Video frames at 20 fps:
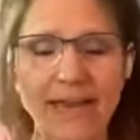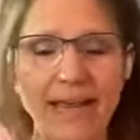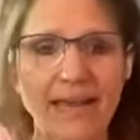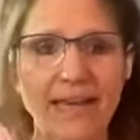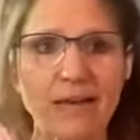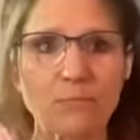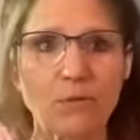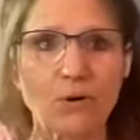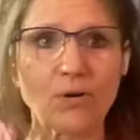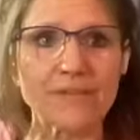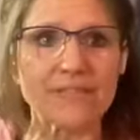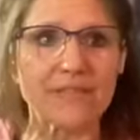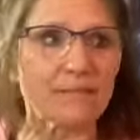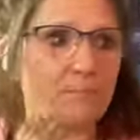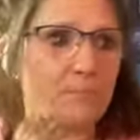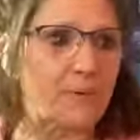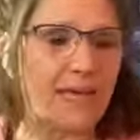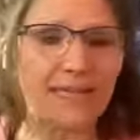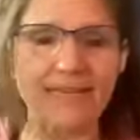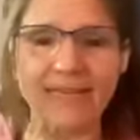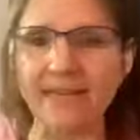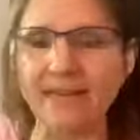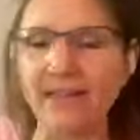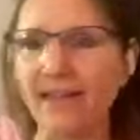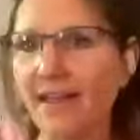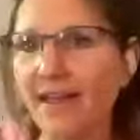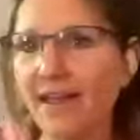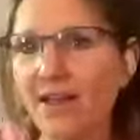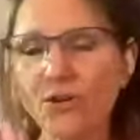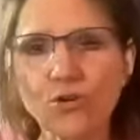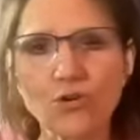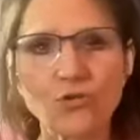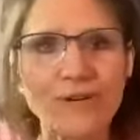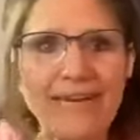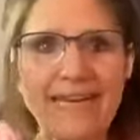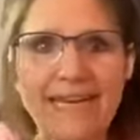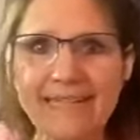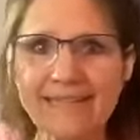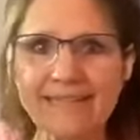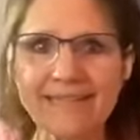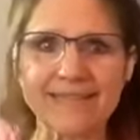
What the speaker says: animals and picking greens,